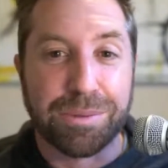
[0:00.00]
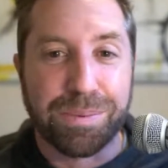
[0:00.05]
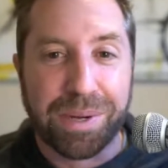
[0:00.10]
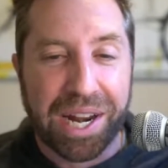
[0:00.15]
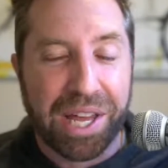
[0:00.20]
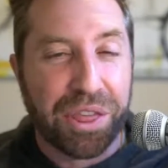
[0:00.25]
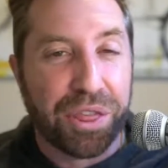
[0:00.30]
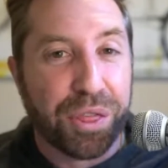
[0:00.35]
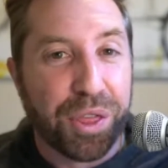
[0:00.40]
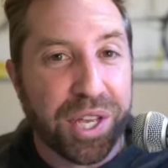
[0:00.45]
but
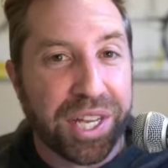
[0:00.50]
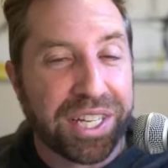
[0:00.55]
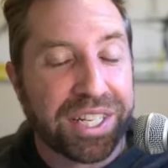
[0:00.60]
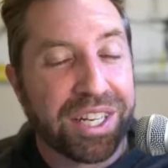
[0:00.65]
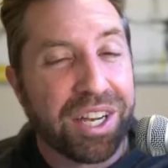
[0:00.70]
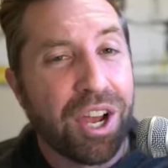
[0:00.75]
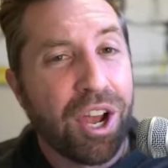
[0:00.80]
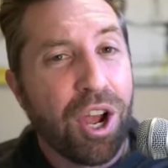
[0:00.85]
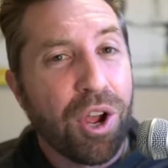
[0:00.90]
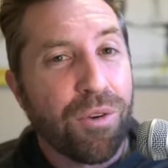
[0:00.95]
I think
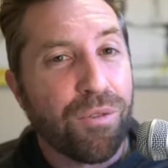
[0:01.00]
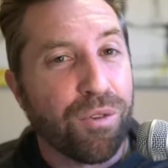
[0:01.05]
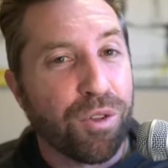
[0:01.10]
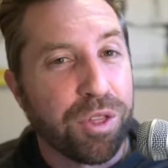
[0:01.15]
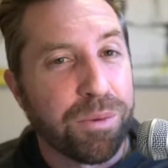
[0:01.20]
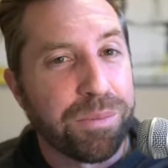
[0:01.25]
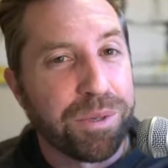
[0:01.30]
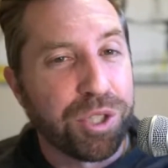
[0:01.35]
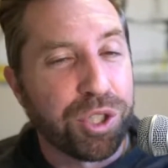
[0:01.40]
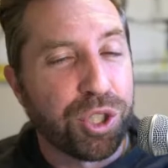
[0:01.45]
for
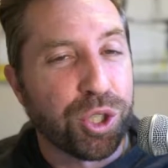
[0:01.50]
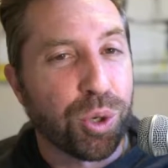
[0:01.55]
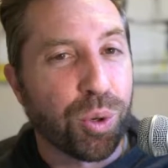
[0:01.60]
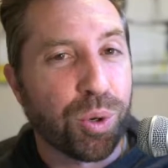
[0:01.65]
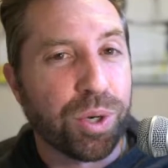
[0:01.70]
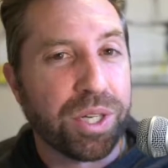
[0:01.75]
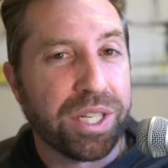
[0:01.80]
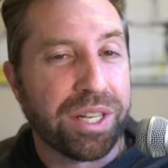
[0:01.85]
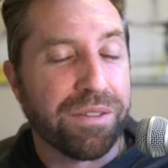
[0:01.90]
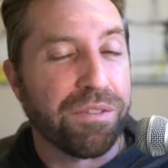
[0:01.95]
the
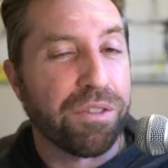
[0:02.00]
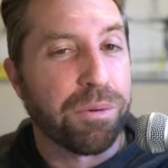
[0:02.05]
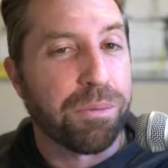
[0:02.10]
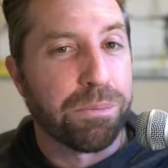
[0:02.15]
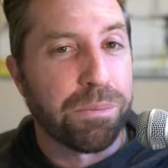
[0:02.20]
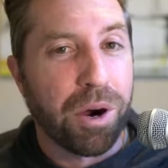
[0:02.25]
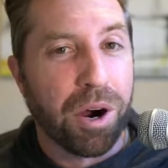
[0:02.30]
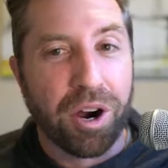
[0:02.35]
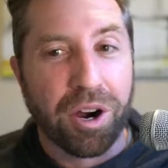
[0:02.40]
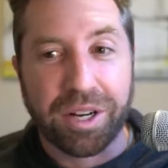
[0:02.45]
majority of the
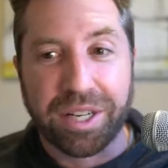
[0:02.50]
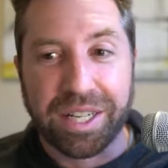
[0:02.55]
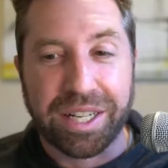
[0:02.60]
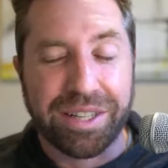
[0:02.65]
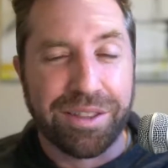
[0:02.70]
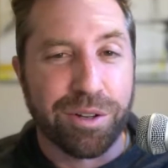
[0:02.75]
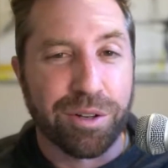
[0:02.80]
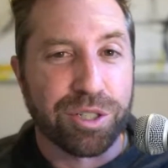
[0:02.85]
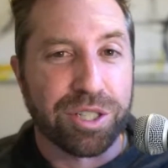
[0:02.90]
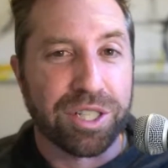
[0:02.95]

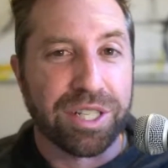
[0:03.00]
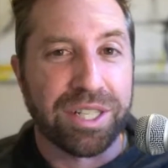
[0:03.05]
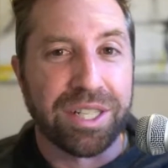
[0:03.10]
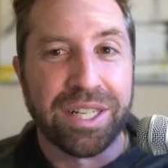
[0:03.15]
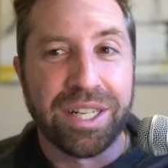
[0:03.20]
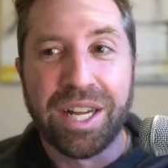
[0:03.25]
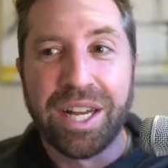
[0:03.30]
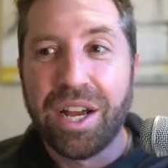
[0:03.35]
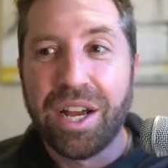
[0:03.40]
market, there's an